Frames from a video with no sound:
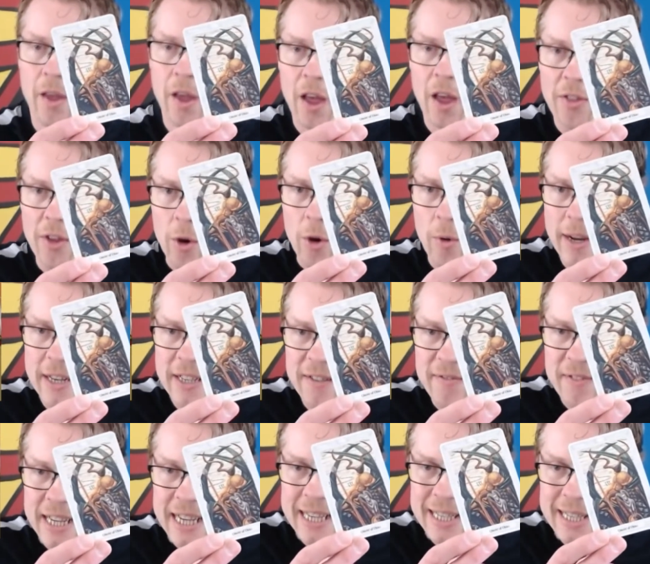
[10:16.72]
Queen of
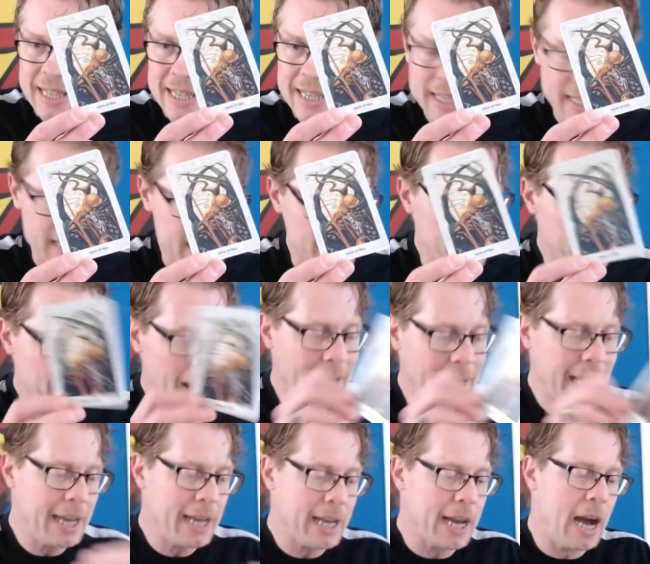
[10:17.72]
Discs as the main
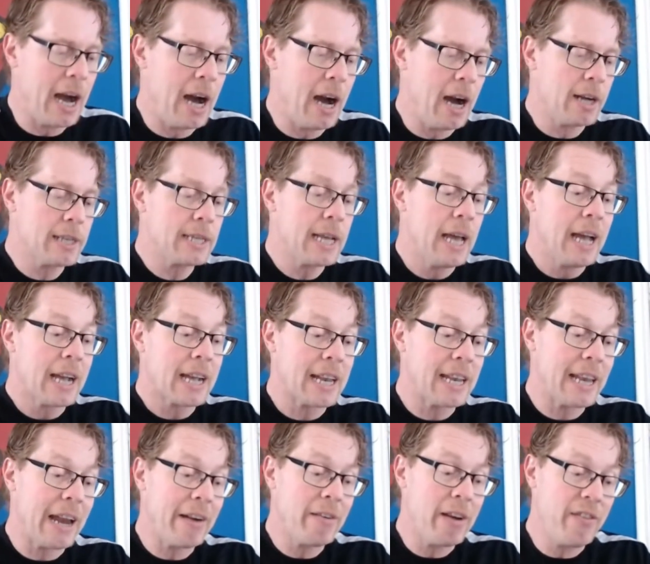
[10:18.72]
card,
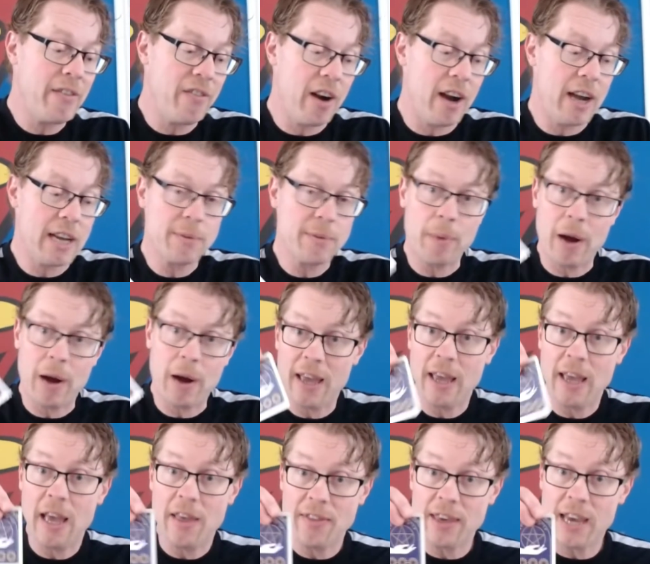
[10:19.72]
clarified by
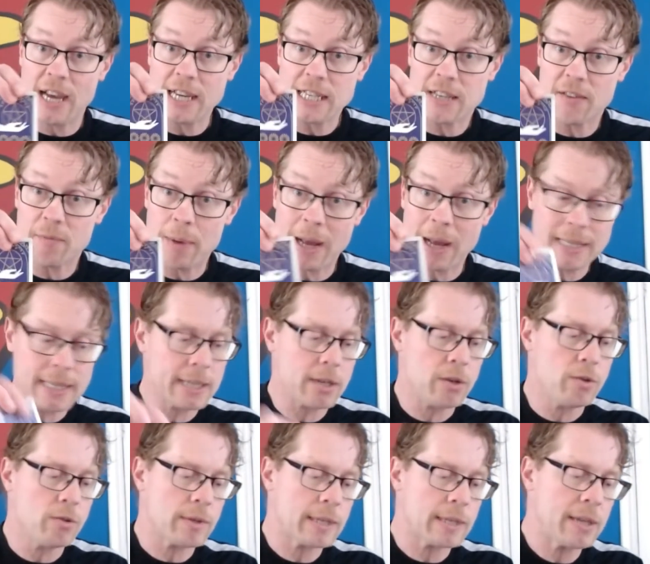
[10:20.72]
the Ace of
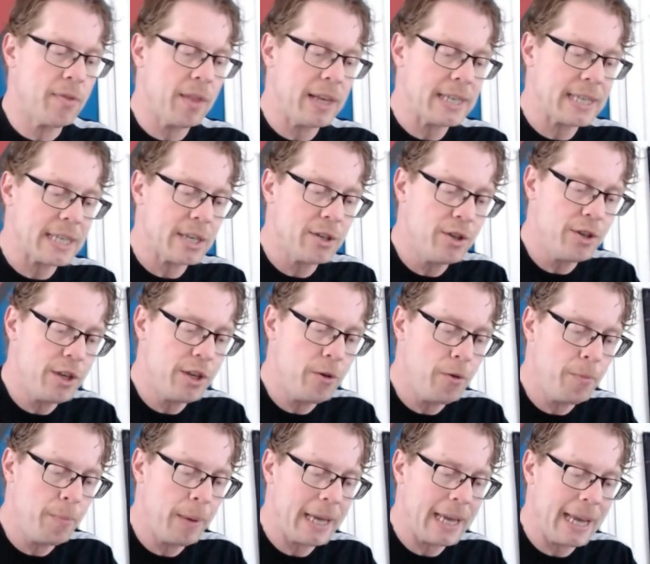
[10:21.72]
Pentacles. There's a new
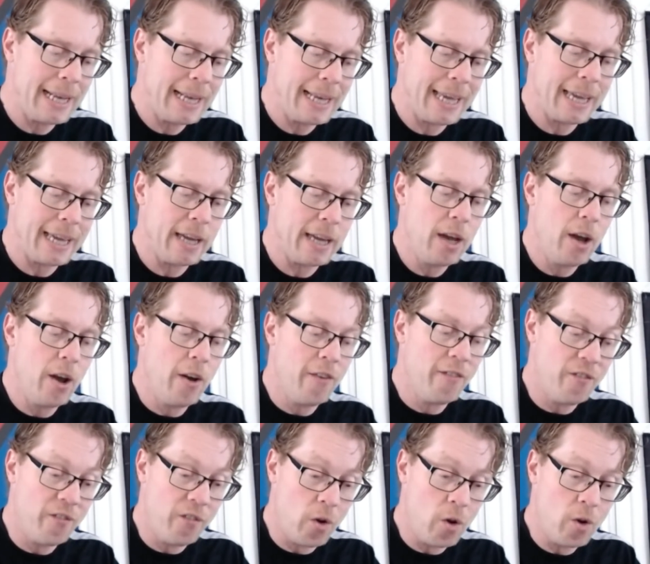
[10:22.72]
beginning
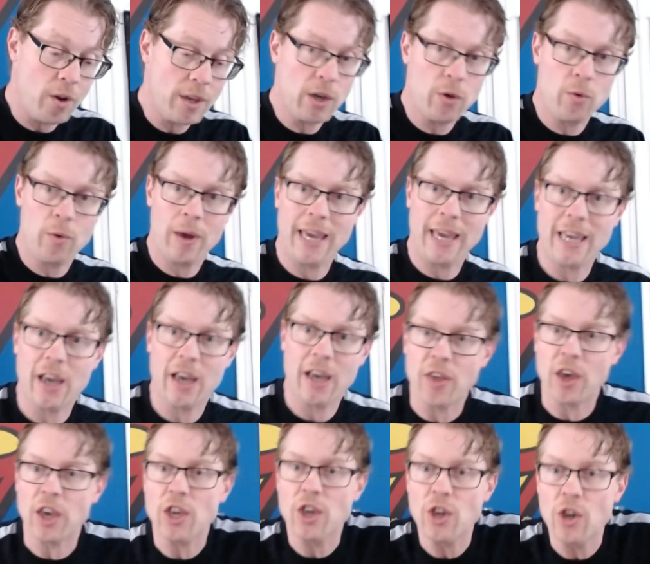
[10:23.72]
for you here that
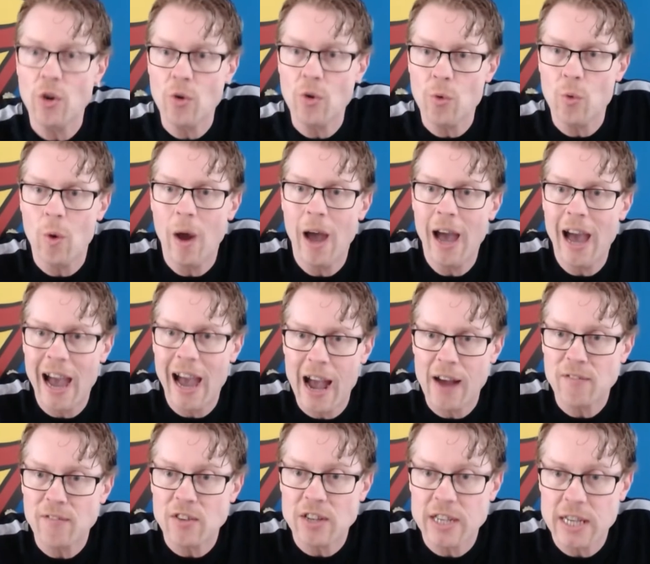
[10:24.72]
you have
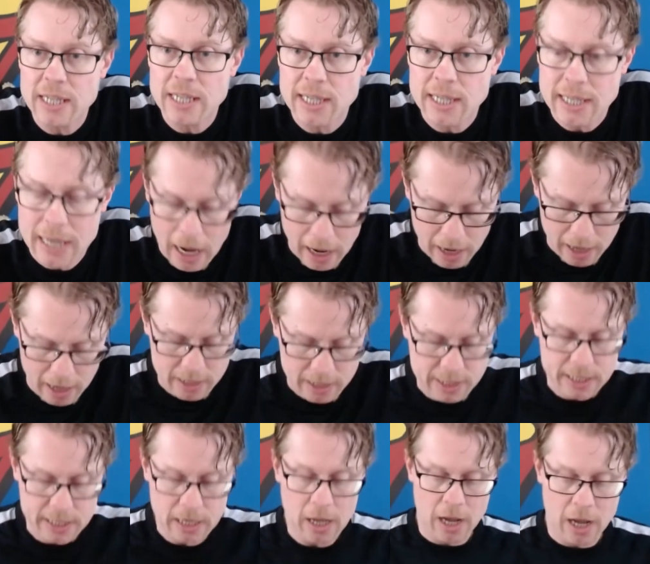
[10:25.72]
to start.
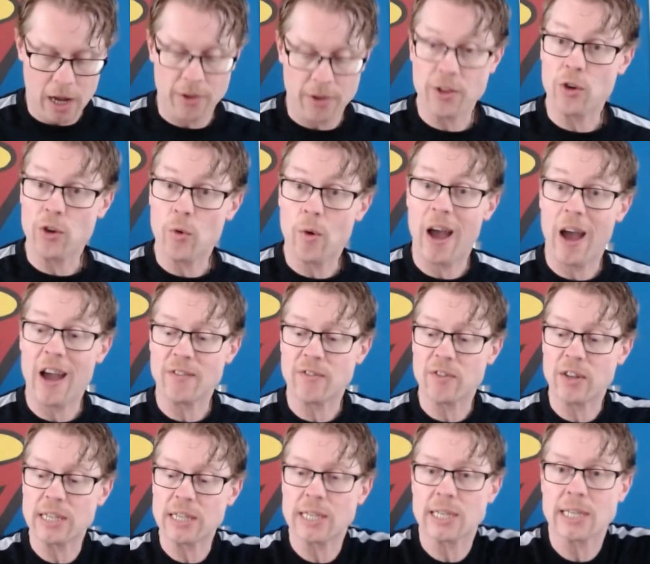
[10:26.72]
And you have to
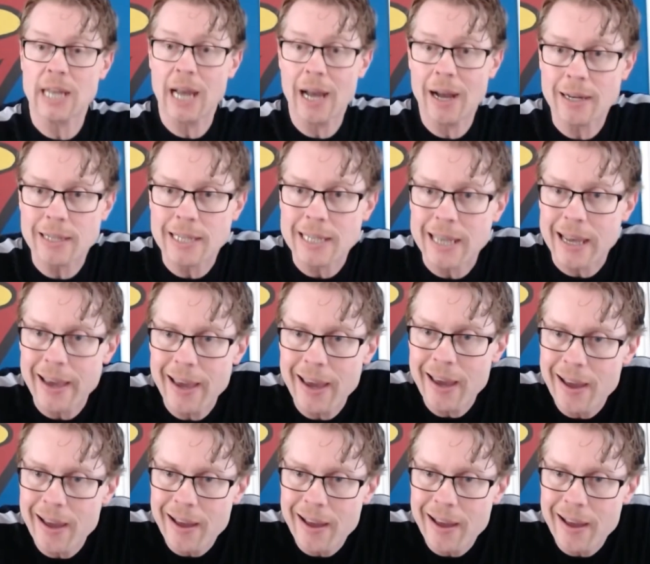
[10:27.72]
start it